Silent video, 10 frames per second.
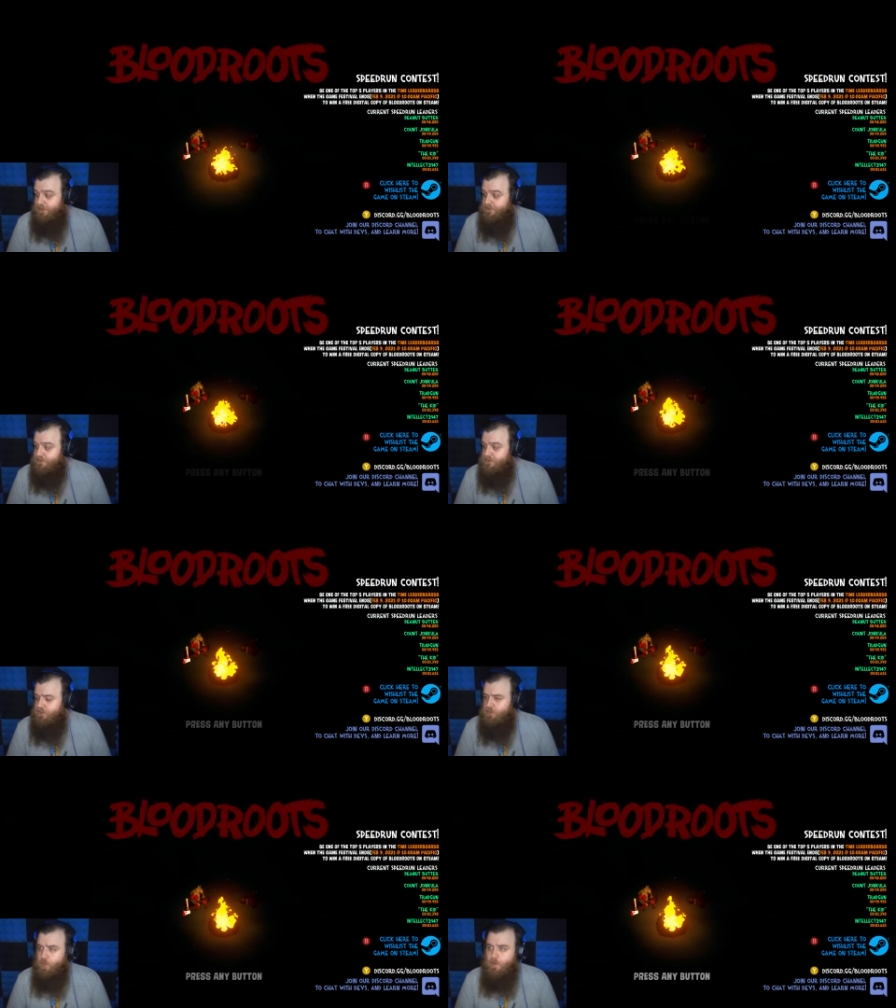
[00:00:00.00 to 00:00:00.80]
it's
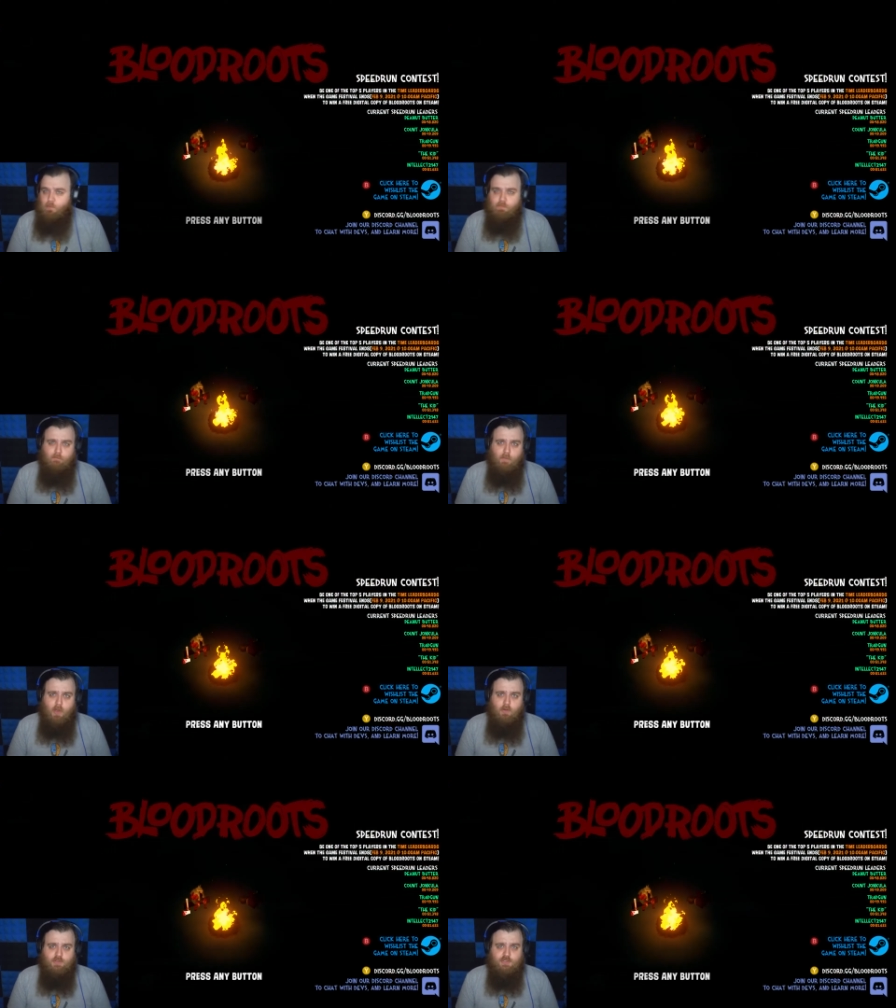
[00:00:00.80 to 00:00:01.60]
12th of
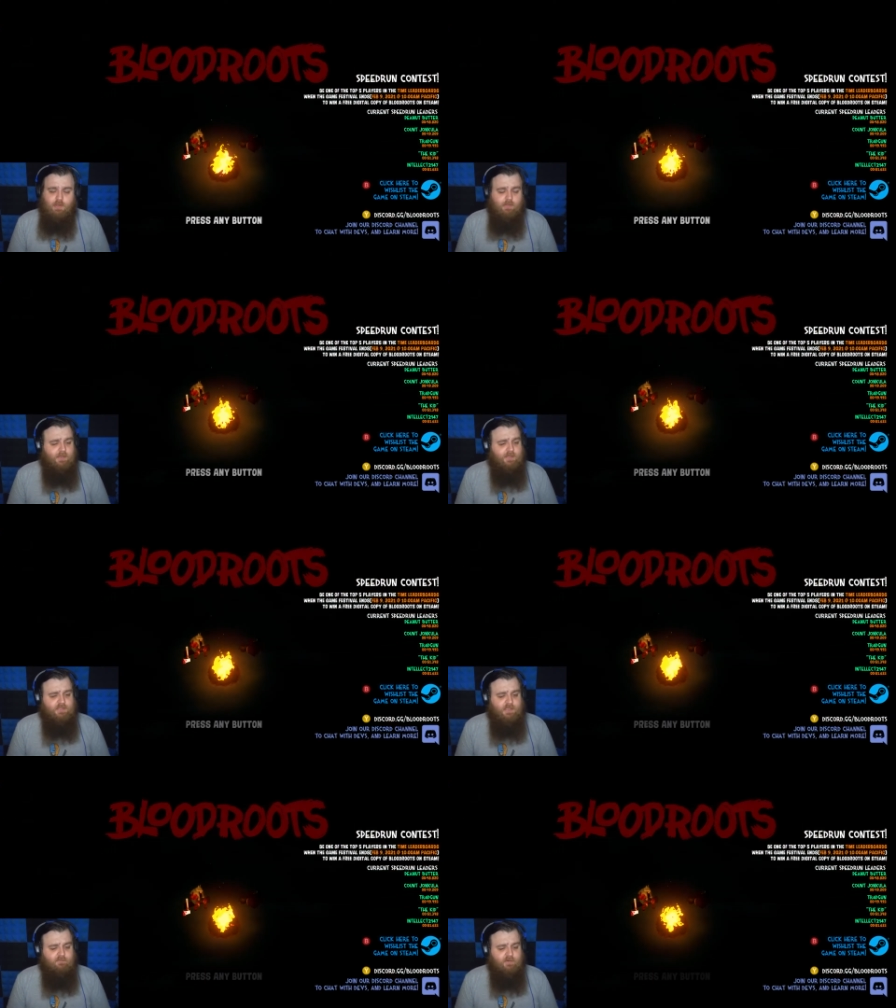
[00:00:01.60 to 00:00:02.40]
March. I think it
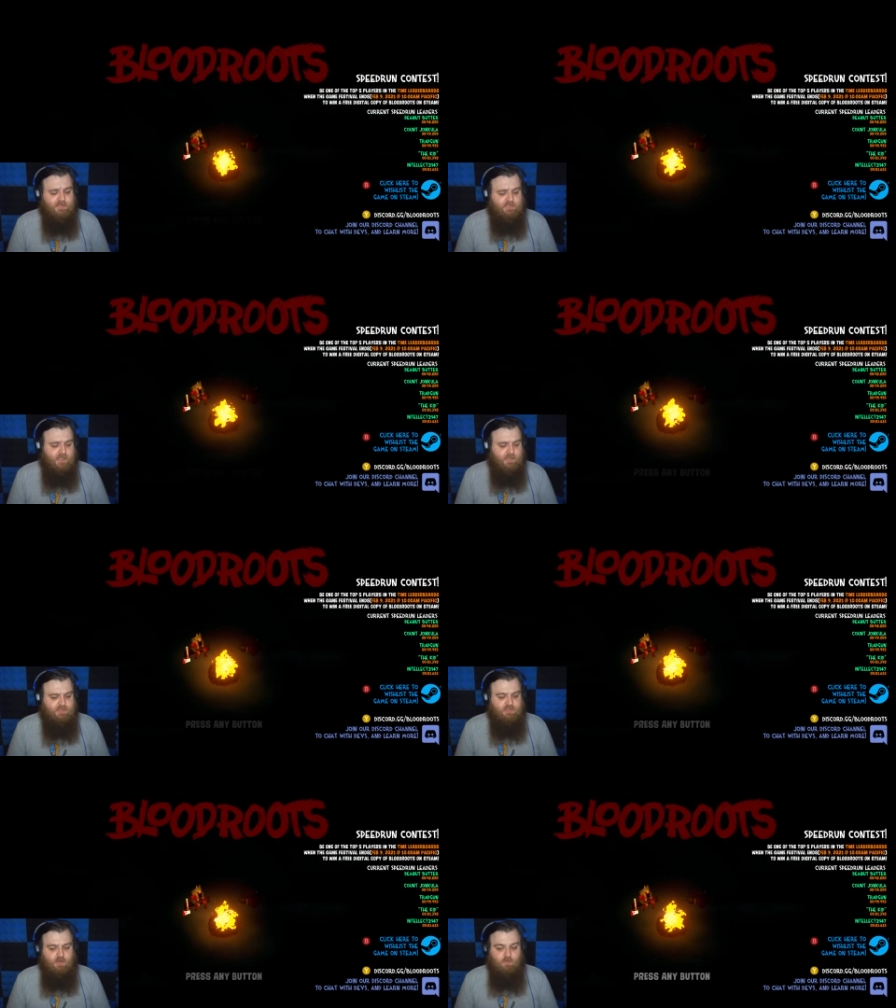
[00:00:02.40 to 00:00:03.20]
said the release date is,
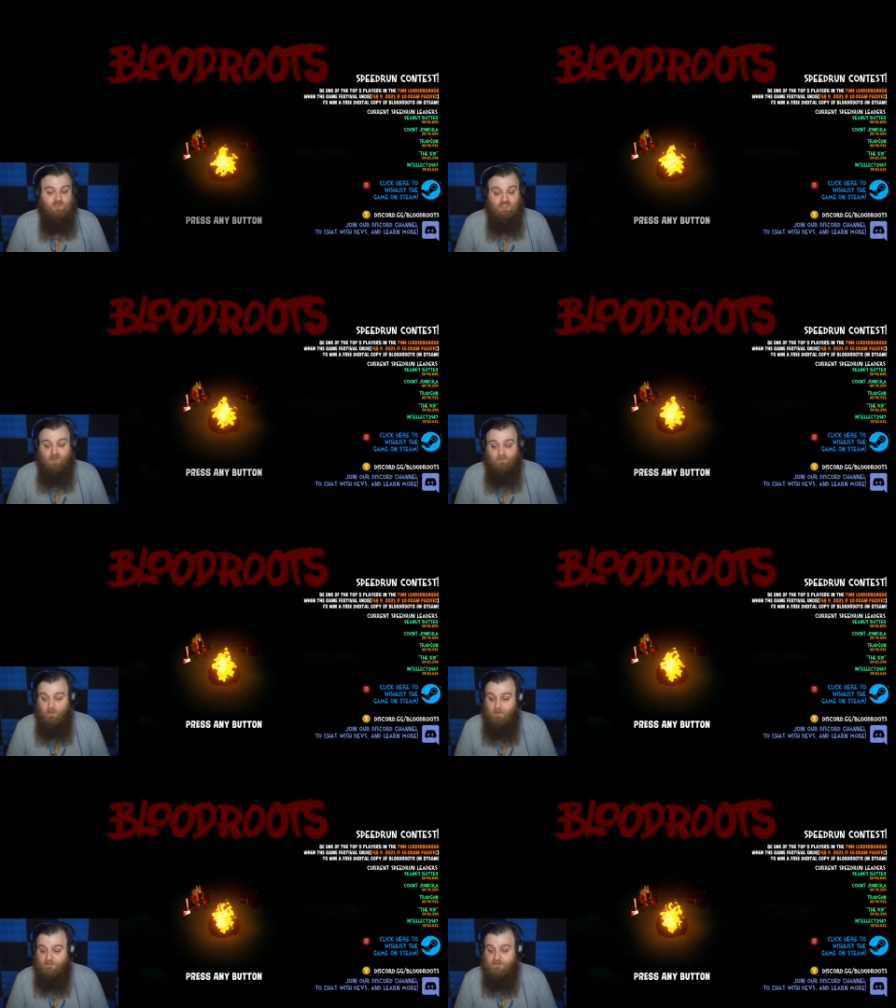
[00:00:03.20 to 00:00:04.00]
so just over a
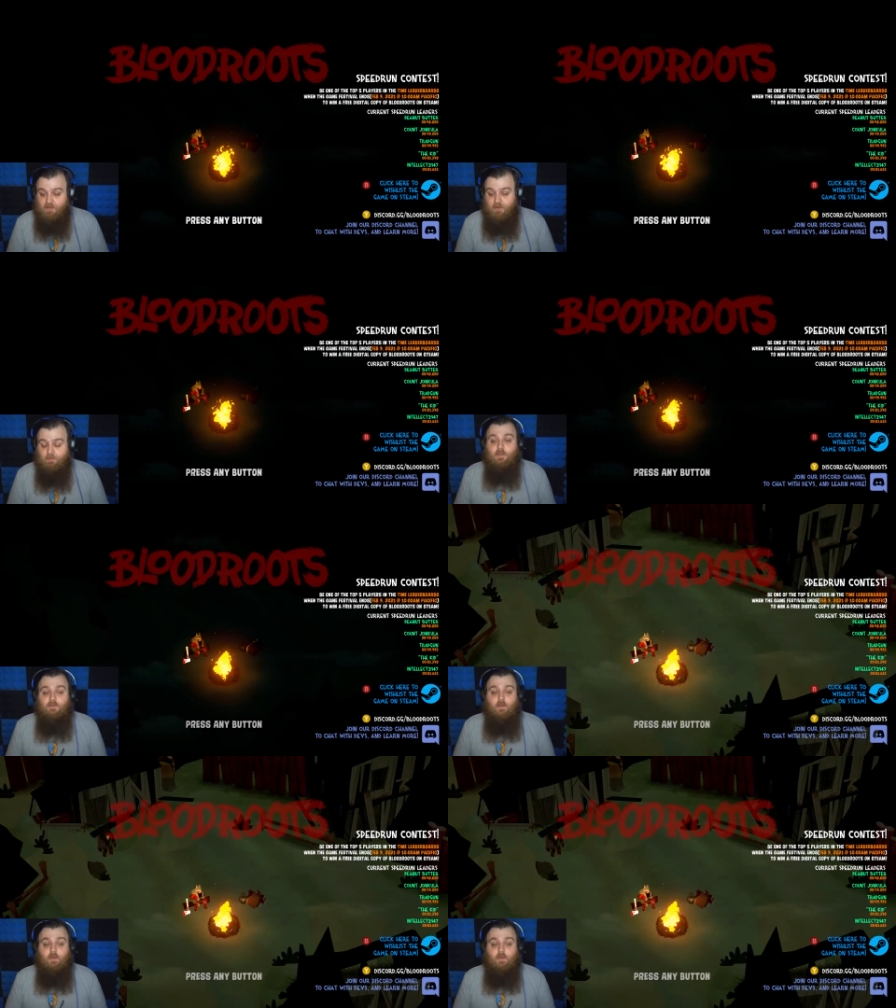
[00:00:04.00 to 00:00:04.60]
month's time. So